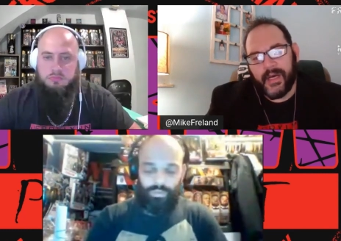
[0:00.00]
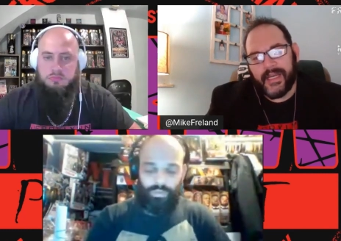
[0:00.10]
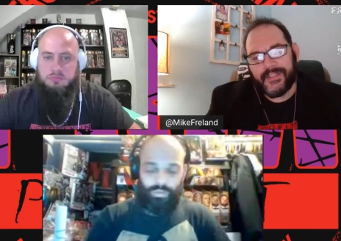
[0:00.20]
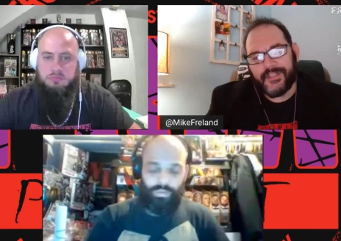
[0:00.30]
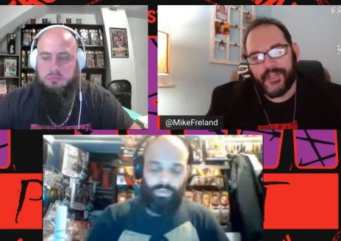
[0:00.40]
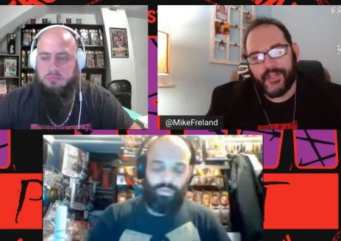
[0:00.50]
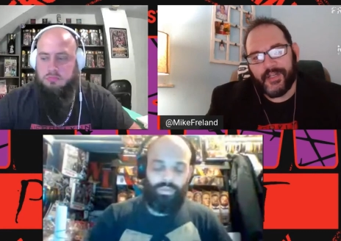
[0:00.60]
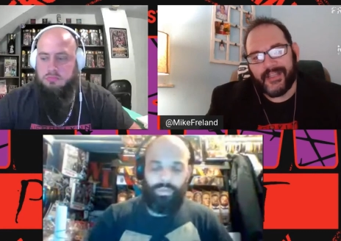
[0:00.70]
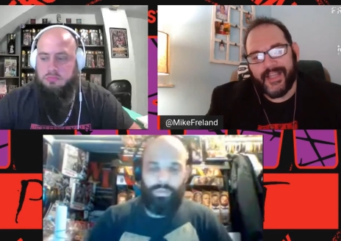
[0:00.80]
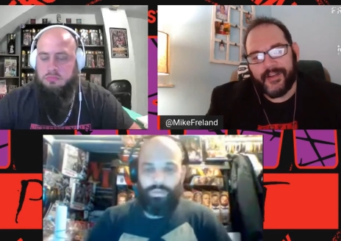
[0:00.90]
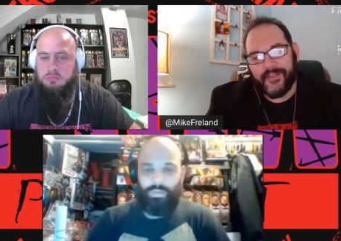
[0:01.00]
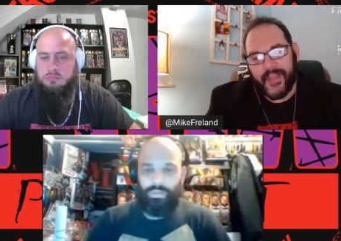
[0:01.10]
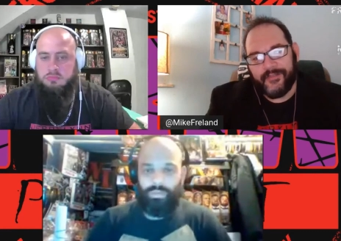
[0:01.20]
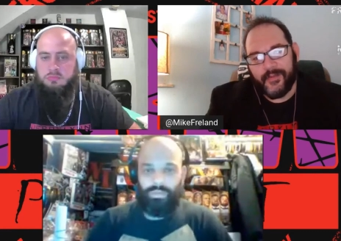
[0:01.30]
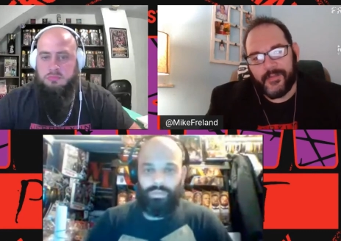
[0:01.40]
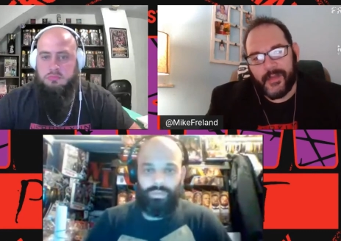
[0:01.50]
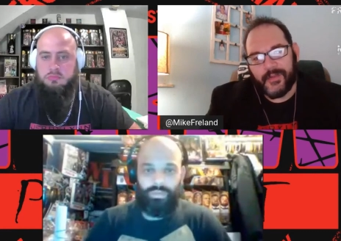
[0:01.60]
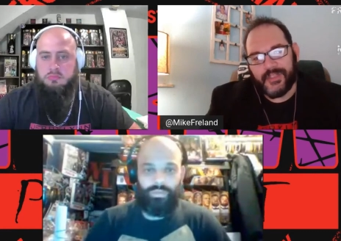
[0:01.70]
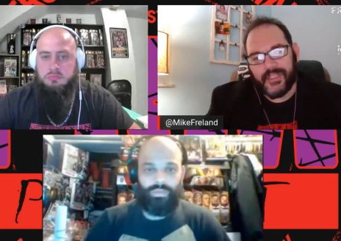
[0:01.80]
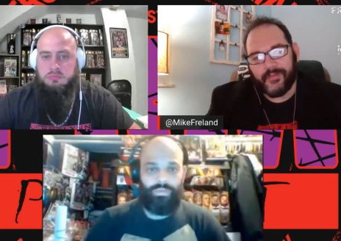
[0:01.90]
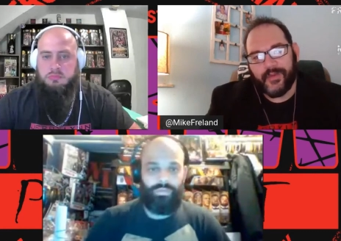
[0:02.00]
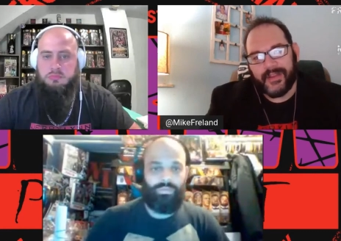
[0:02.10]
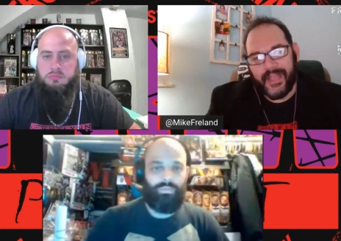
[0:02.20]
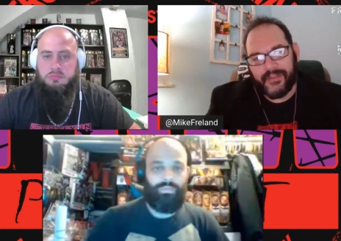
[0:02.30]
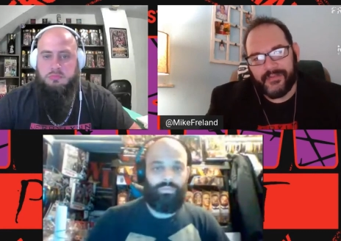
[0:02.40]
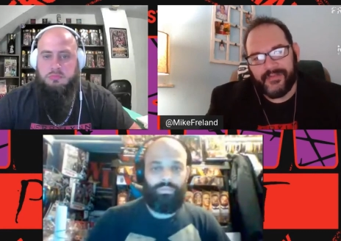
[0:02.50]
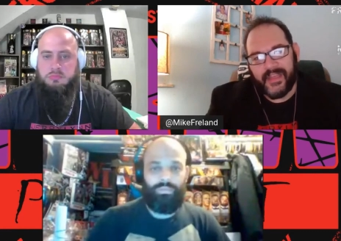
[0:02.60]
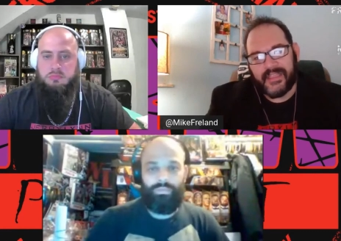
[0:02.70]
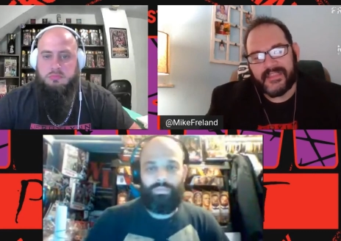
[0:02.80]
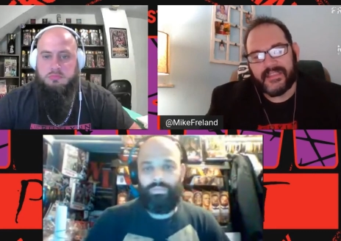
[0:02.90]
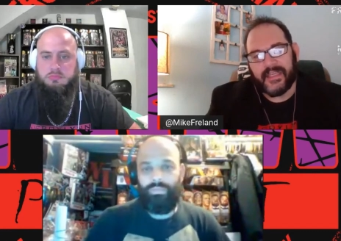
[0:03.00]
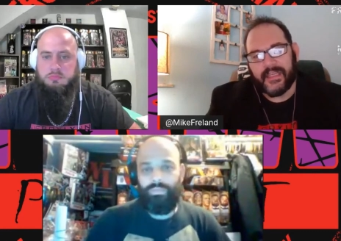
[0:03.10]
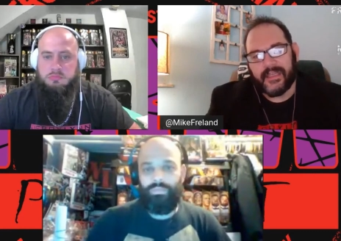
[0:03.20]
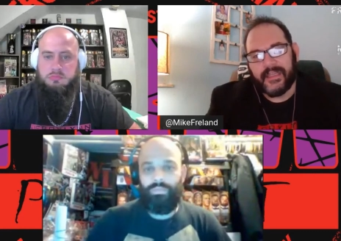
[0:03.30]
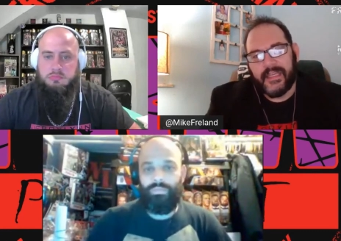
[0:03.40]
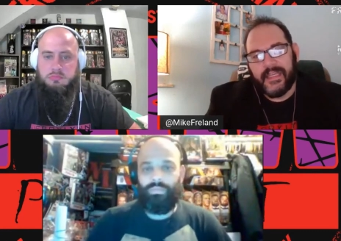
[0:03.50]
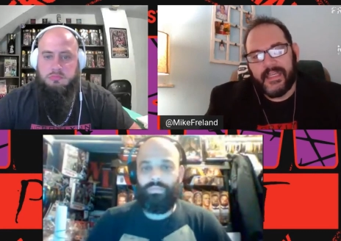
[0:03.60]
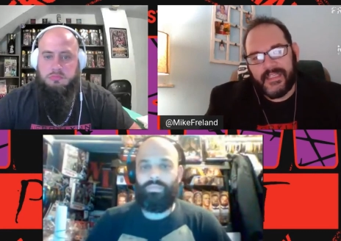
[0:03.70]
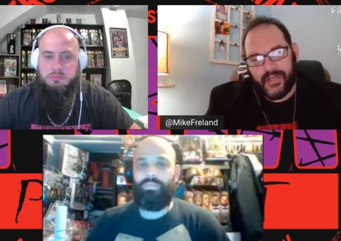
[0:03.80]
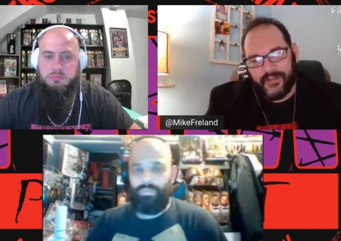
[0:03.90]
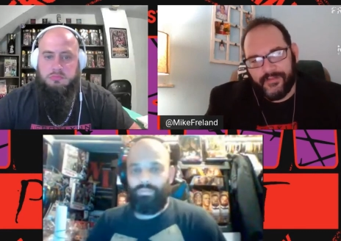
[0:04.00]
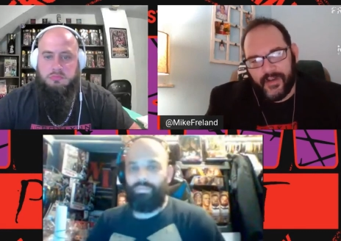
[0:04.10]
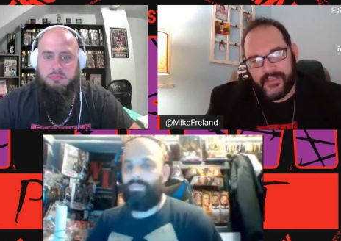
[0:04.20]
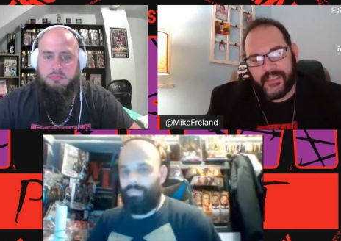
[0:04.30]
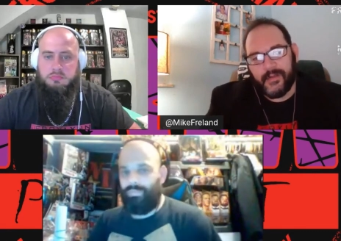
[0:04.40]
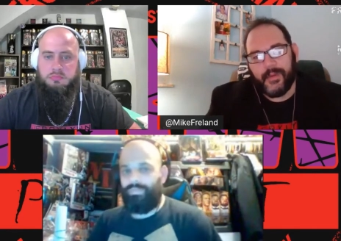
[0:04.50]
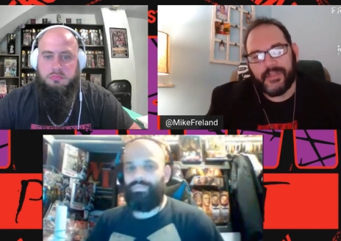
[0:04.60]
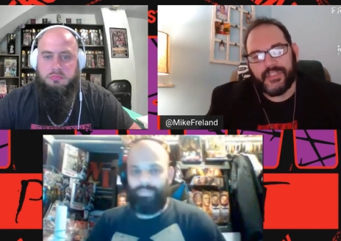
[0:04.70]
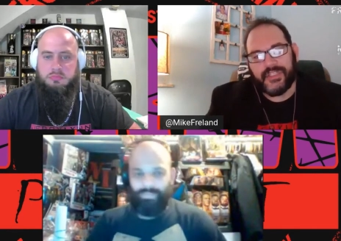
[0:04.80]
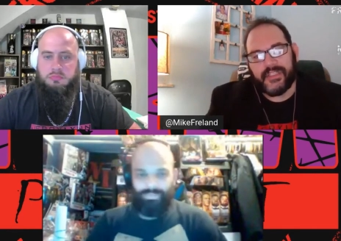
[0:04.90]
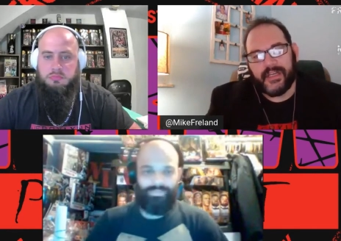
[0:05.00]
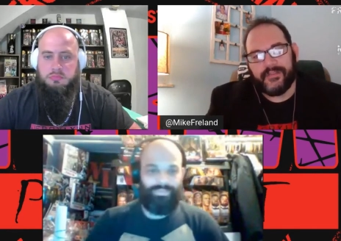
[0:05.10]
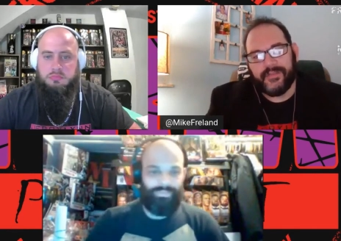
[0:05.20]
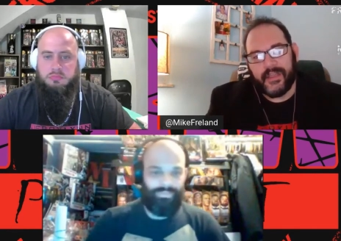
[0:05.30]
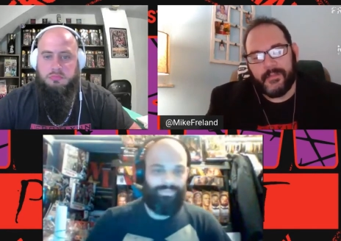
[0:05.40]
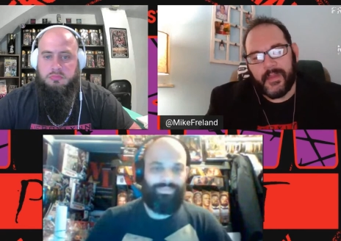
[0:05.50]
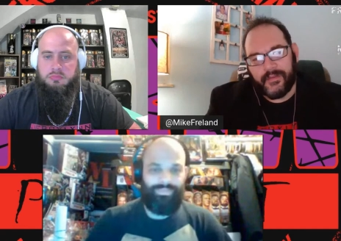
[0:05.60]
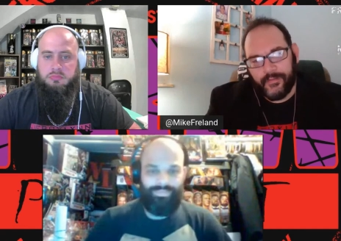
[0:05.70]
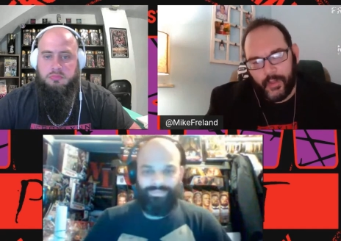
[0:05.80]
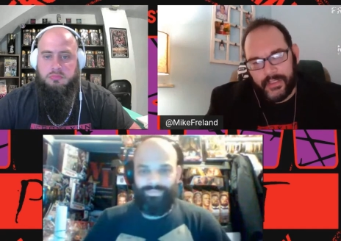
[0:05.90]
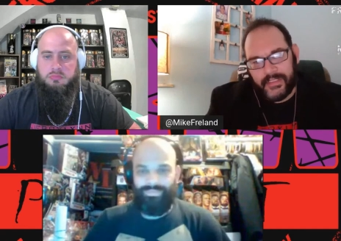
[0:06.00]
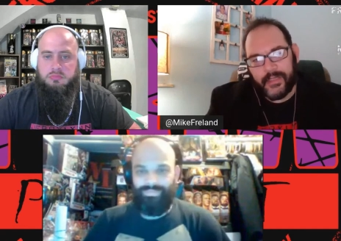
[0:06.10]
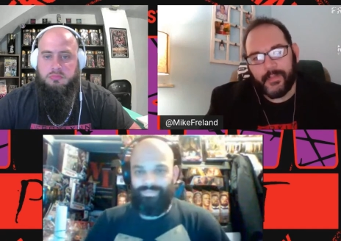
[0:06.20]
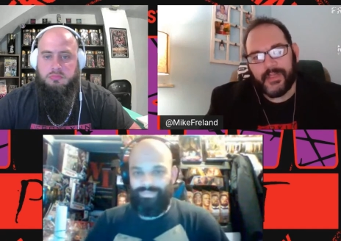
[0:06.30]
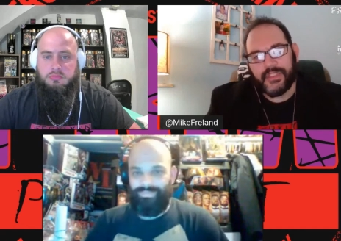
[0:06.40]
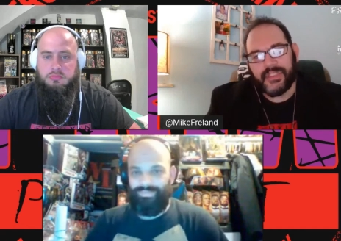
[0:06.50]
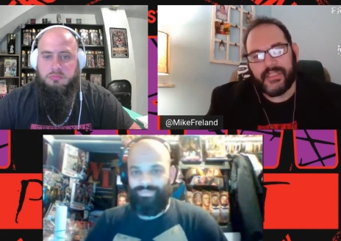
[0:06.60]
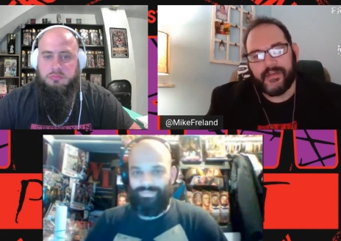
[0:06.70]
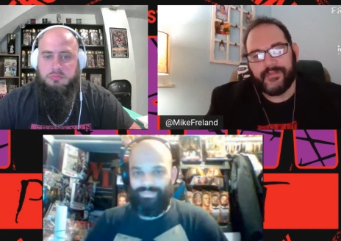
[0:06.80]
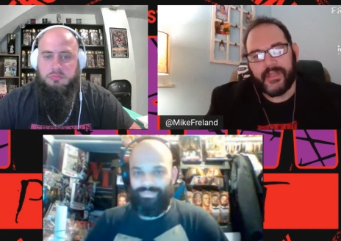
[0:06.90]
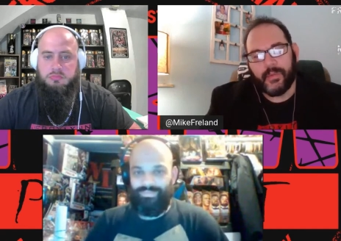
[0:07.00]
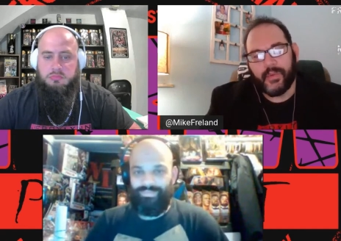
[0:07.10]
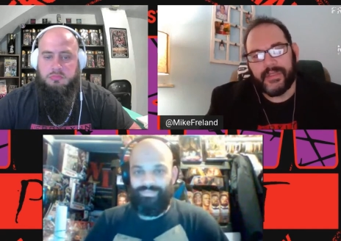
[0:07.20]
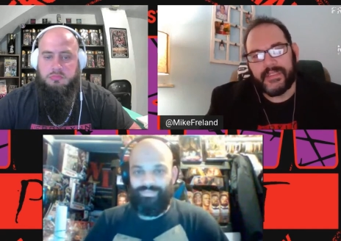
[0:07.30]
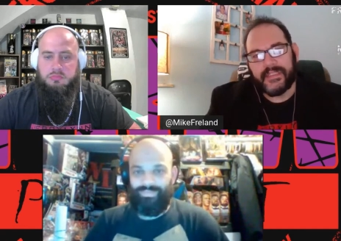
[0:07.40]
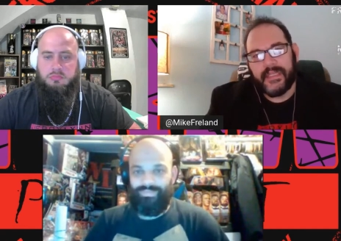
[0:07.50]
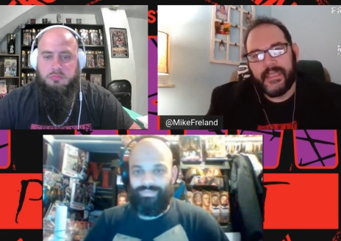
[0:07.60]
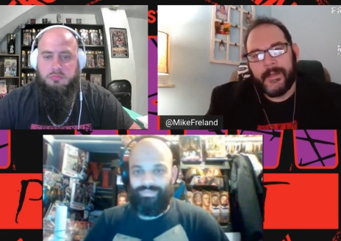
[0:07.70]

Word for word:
Speaker 1: I saw a lot of the FMW stuff with Leatherface and Terry Funk did a bunch of stuff and Mick Foley did a bunch of stuff, and it was